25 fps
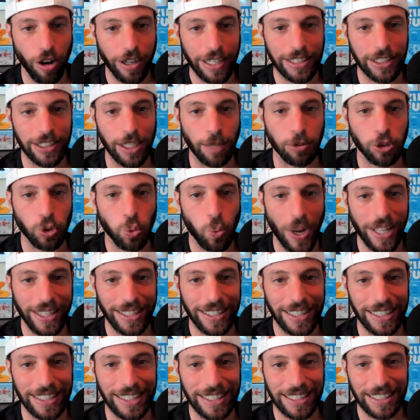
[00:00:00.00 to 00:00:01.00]
he's up
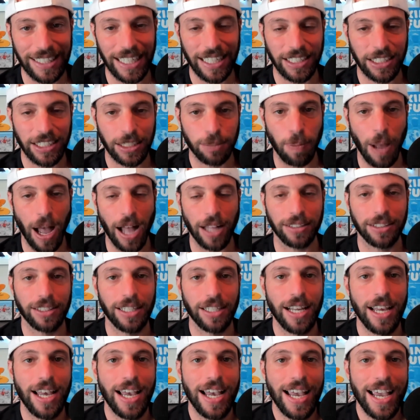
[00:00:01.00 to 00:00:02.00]
26 spots
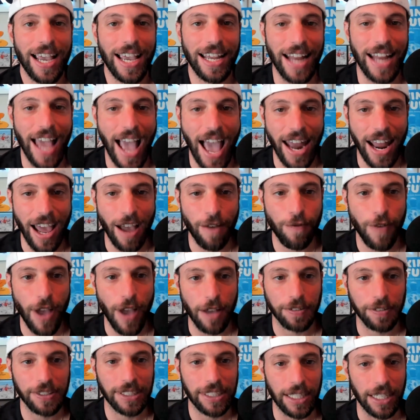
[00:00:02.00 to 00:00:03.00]
in
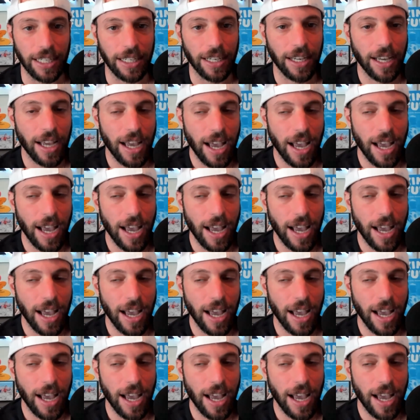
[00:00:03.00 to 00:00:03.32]
NFFC.